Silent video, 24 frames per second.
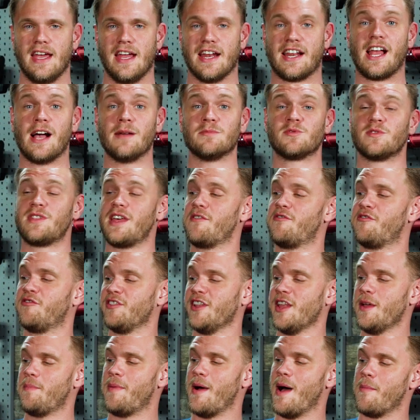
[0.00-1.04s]
It comes with a
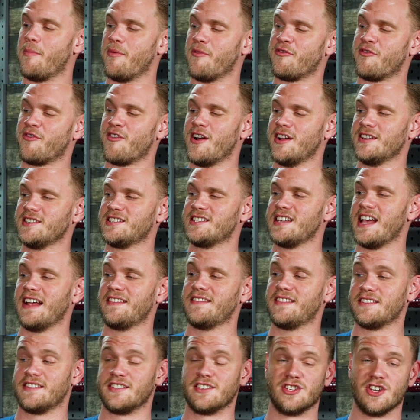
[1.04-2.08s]
flip up front
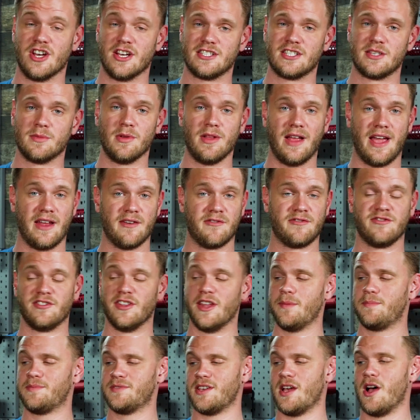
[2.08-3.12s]
sight that's adjustable and
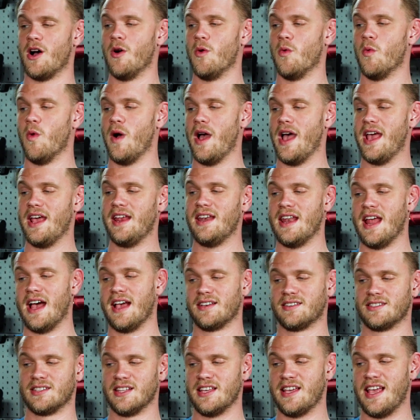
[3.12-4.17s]
flips away
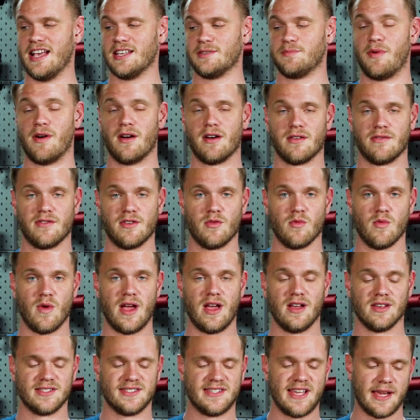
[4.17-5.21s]
nicely as part of the
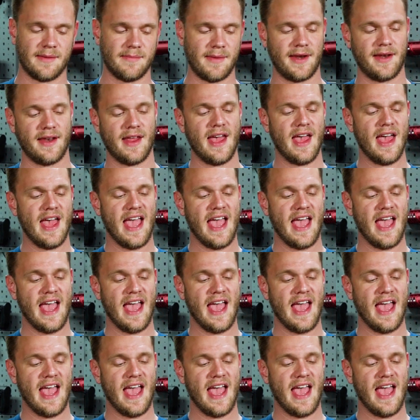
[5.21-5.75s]
rail segment,